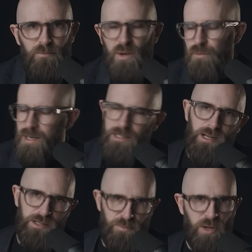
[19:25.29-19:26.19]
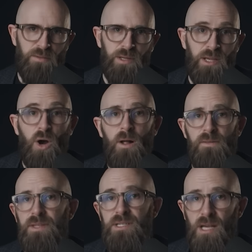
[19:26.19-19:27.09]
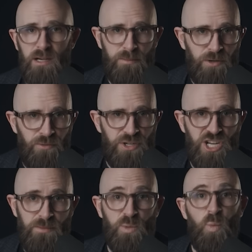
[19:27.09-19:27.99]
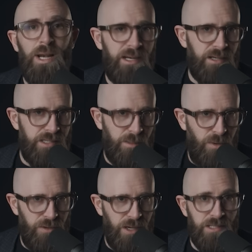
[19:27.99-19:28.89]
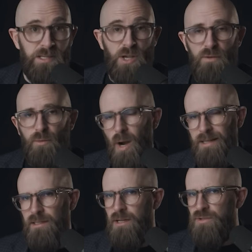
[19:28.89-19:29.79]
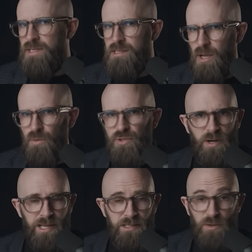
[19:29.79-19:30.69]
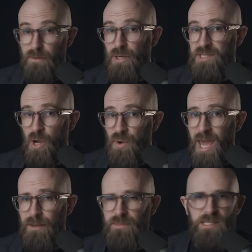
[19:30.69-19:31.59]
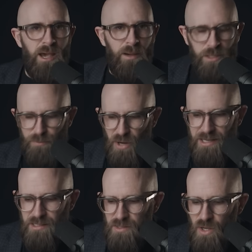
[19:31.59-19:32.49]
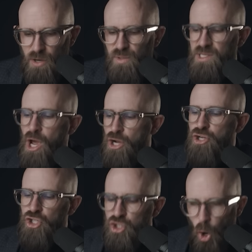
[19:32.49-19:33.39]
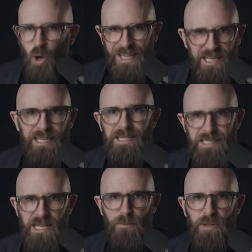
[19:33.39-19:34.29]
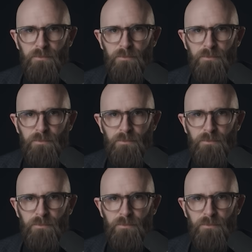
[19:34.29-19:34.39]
We've already touched briefly on the Turkmen regime's willingness to pervert and overwrite the country's culture and history for its own aims, but the practice goes shockingly deep.